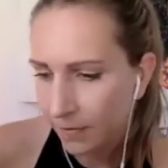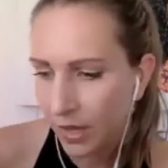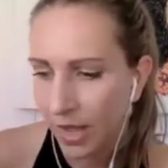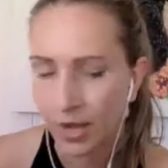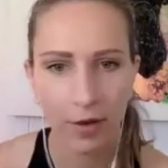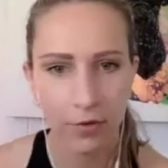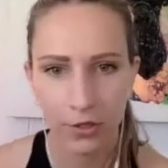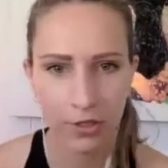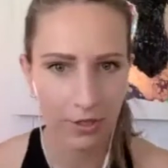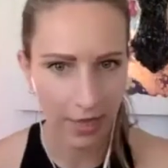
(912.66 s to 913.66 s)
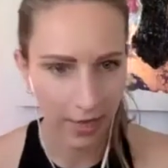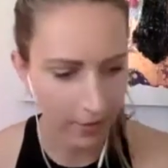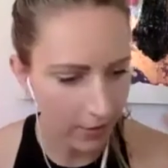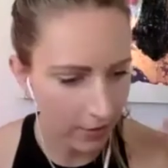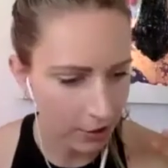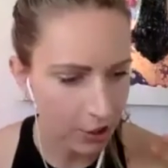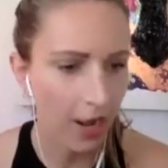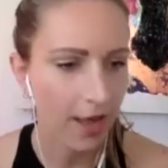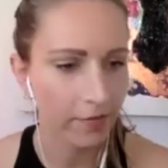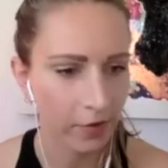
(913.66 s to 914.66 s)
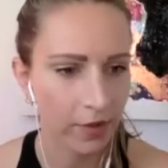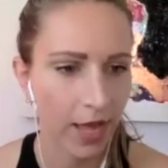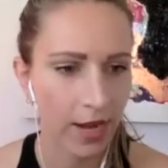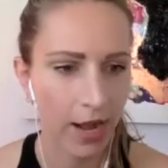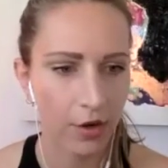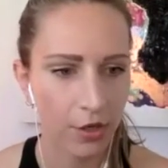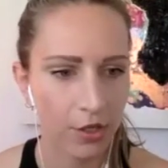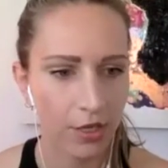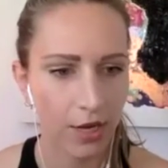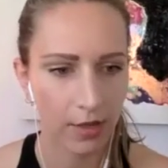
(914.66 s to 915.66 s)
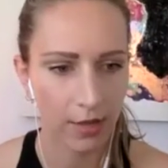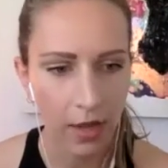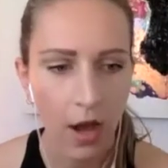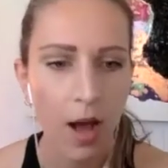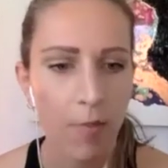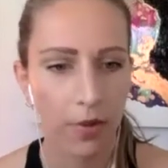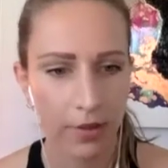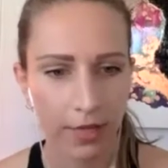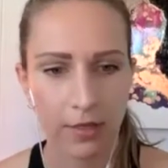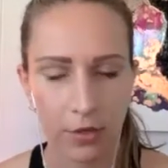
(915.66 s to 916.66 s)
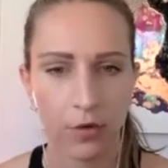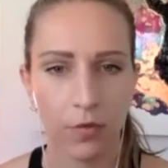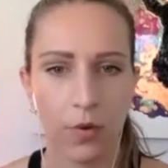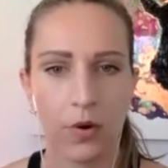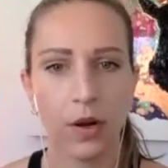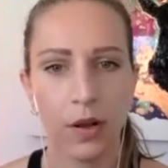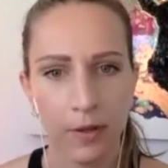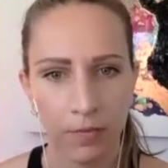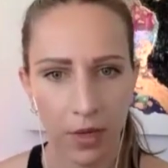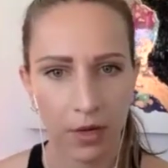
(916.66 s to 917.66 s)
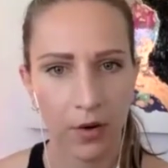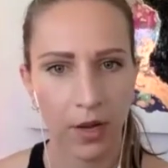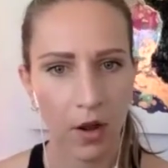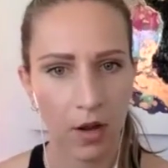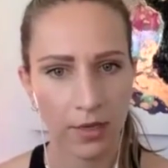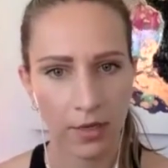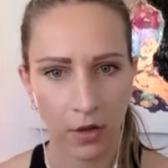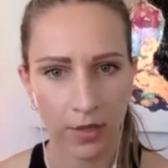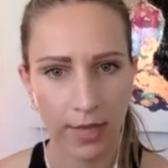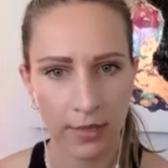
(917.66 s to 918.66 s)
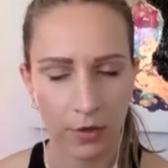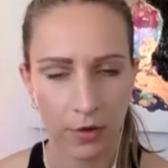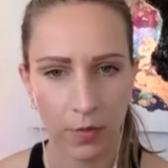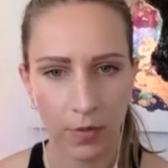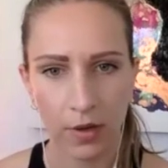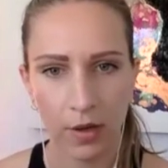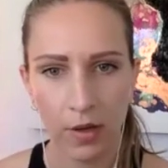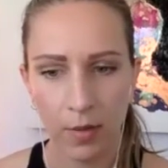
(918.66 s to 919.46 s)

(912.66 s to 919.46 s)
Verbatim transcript: And I would just like jive on that energy and like hop on that surfboard and create content on that surfboard.